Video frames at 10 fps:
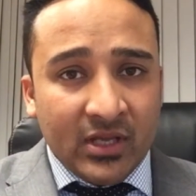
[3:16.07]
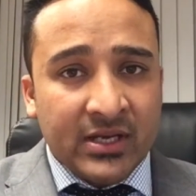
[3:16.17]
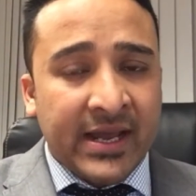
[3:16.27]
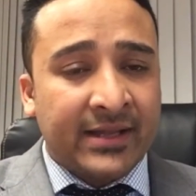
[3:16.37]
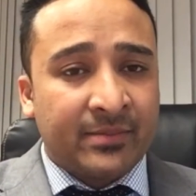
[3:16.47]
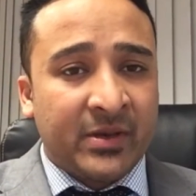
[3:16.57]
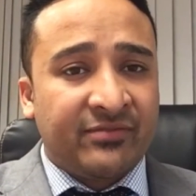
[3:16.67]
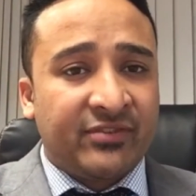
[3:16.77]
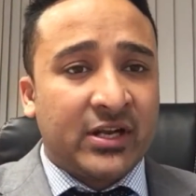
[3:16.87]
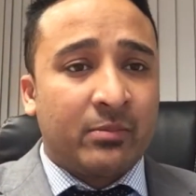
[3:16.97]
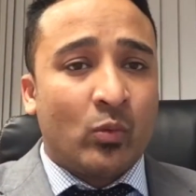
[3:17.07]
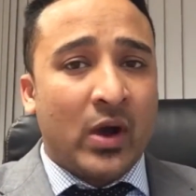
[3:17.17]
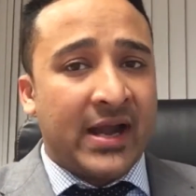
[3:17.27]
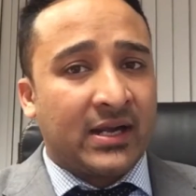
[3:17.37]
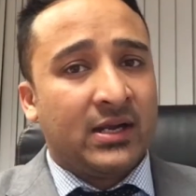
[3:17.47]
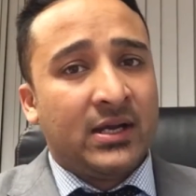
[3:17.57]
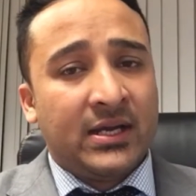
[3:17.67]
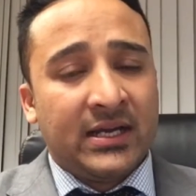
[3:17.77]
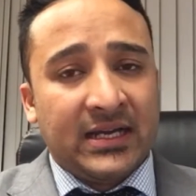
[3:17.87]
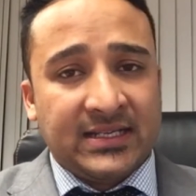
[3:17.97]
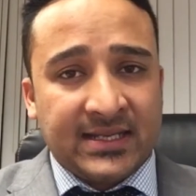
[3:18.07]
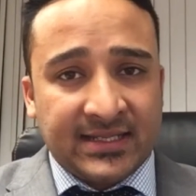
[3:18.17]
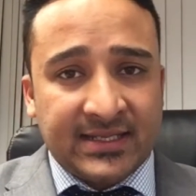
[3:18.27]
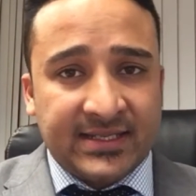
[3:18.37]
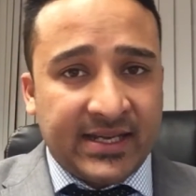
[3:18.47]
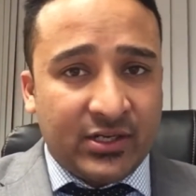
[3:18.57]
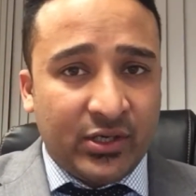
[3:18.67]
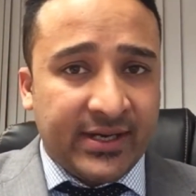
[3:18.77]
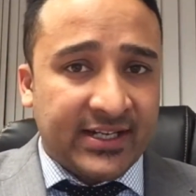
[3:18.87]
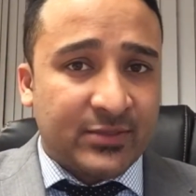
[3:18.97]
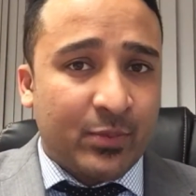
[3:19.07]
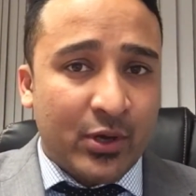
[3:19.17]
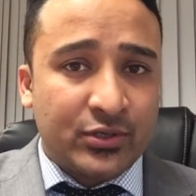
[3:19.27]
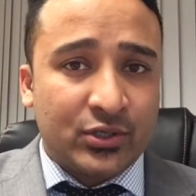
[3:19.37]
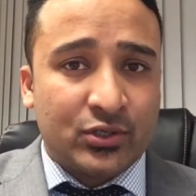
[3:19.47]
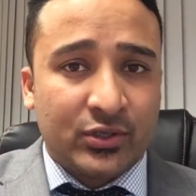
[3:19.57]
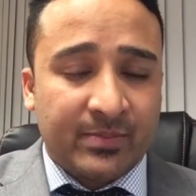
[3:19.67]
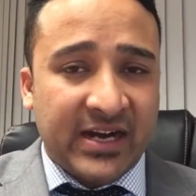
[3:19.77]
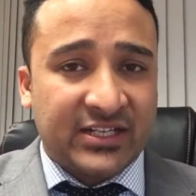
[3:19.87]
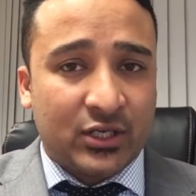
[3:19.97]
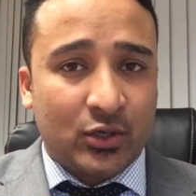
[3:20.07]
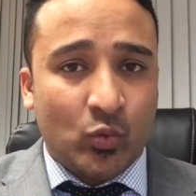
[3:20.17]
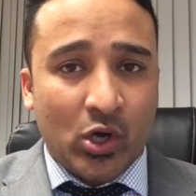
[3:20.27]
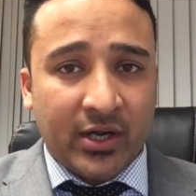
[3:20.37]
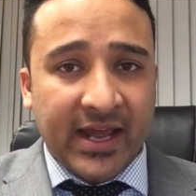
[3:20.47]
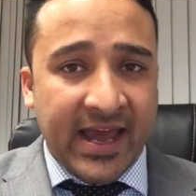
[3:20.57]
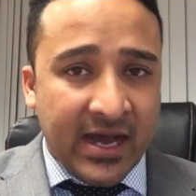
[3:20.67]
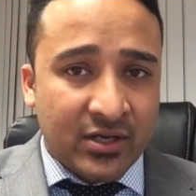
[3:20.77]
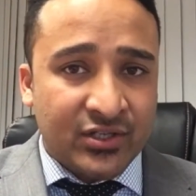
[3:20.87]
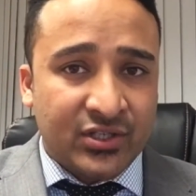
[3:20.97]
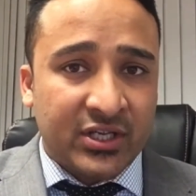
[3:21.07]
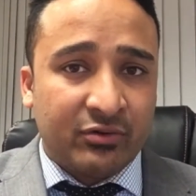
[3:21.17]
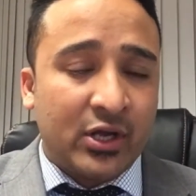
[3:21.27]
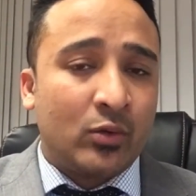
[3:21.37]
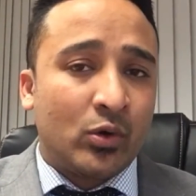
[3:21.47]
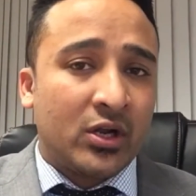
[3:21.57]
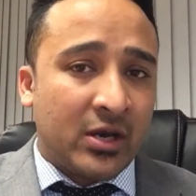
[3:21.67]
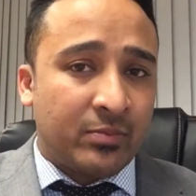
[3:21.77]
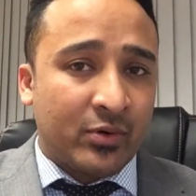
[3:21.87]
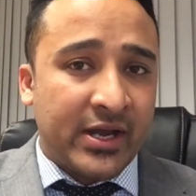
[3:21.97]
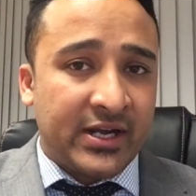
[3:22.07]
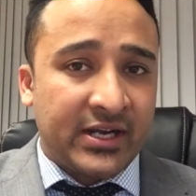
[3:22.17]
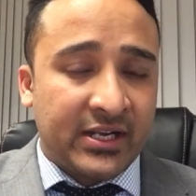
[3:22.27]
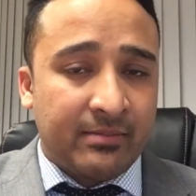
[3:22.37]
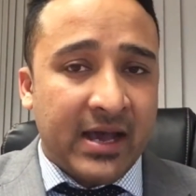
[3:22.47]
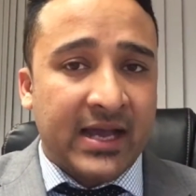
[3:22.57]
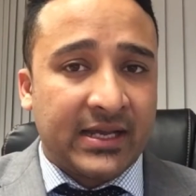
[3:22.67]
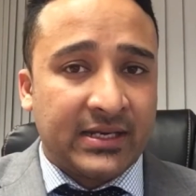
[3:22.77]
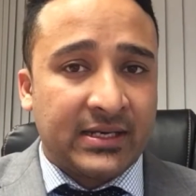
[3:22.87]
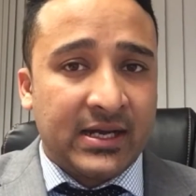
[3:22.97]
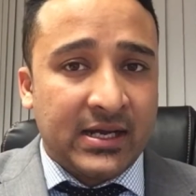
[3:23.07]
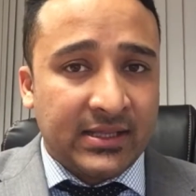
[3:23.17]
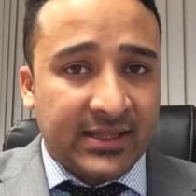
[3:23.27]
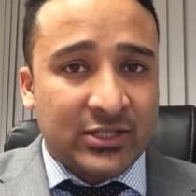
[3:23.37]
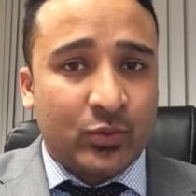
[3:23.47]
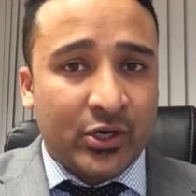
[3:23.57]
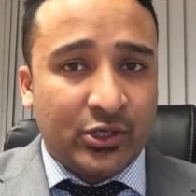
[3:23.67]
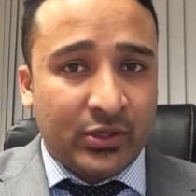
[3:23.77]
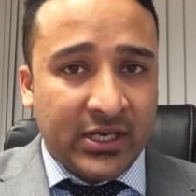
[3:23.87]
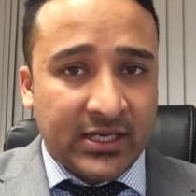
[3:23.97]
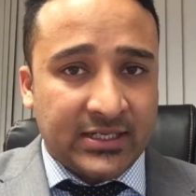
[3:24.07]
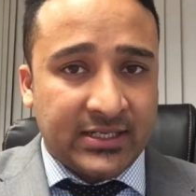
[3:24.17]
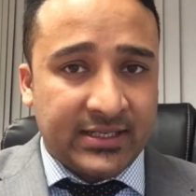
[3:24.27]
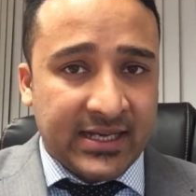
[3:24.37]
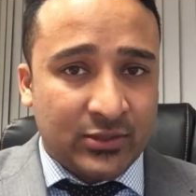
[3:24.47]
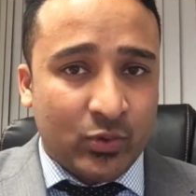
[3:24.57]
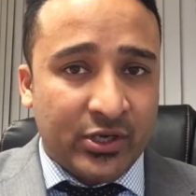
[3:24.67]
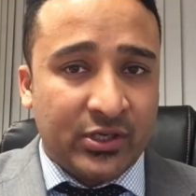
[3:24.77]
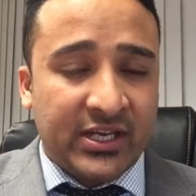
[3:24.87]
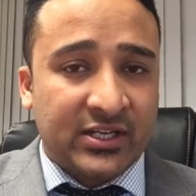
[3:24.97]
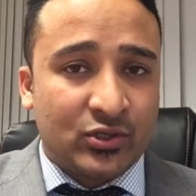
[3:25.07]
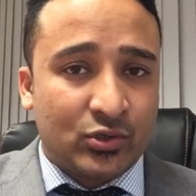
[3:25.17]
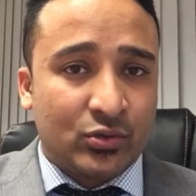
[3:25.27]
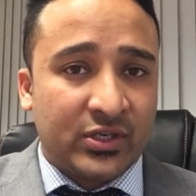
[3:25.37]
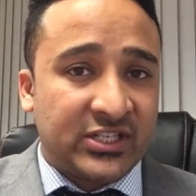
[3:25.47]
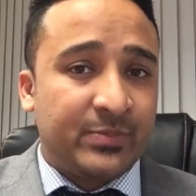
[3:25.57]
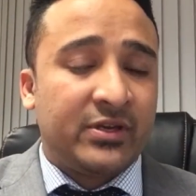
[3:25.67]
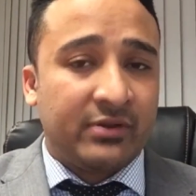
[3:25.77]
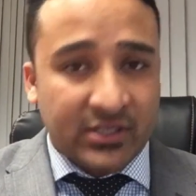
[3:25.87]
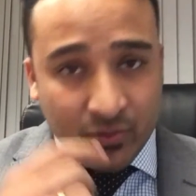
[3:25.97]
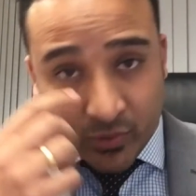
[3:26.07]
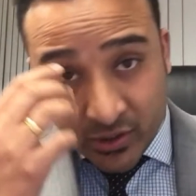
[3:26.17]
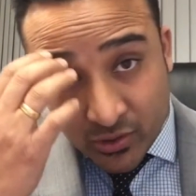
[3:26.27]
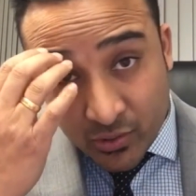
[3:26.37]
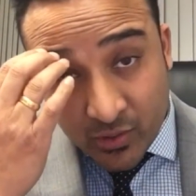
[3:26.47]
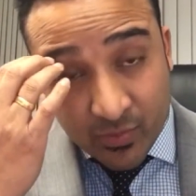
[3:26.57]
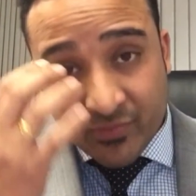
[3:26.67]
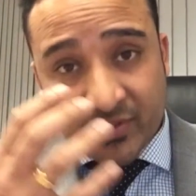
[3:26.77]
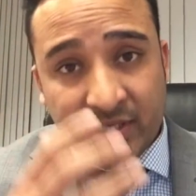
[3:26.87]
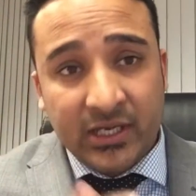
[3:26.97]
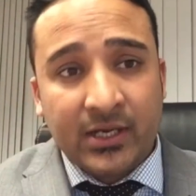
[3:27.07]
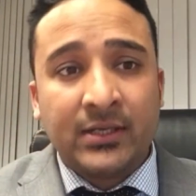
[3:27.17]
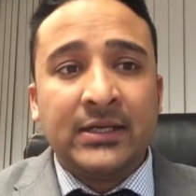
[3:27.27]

Now, the benefit number one is, as I said, you get exposure to the practical world. How is the real world operated in the market? That's what you get. That's what you get to experience when you do your professional year.